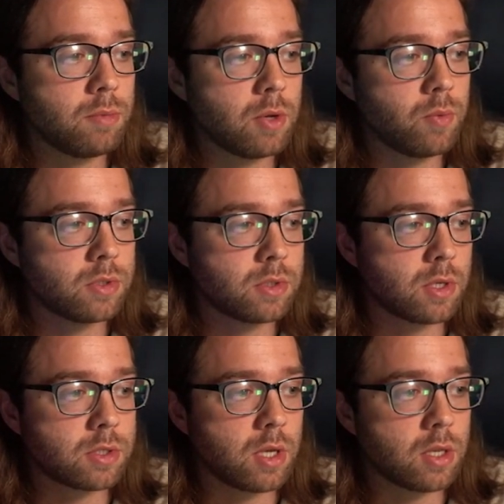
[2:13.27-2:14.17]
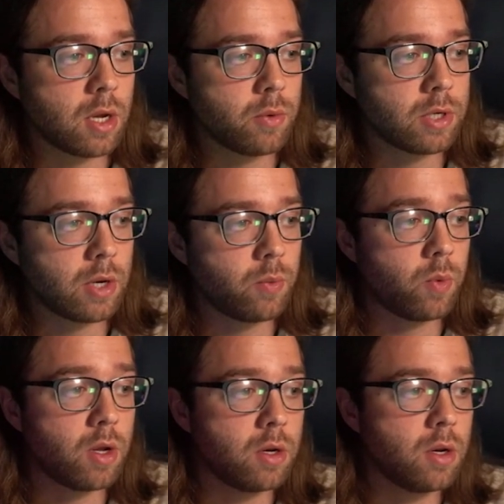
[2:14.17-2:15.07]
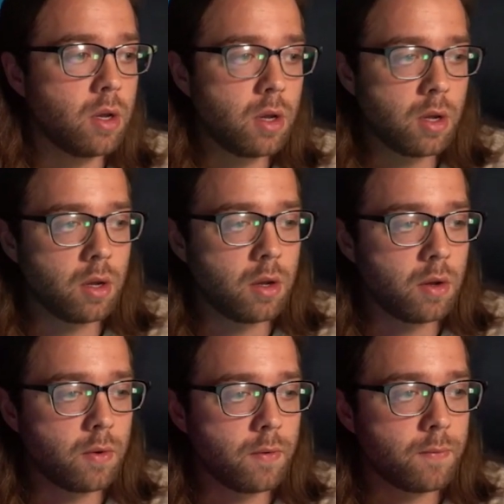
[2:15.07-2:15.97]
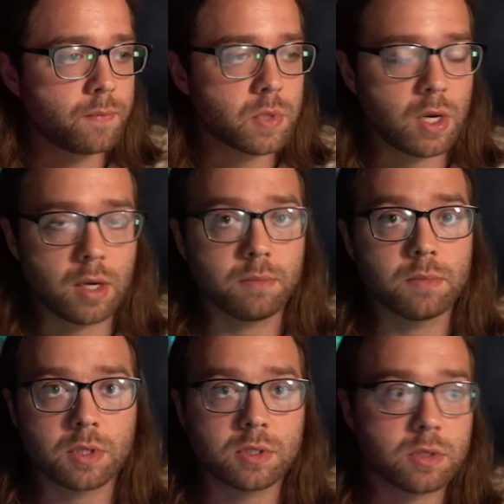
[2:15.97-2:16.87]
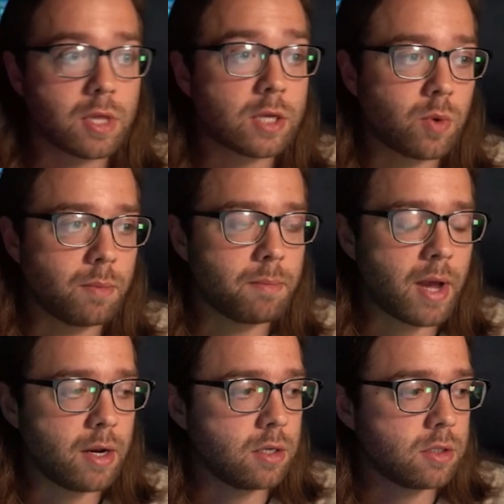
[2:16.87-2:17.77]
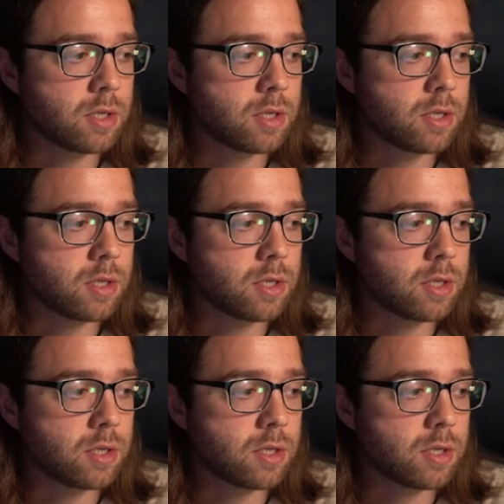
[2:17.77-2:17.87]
168.1.1. So that's what mine is.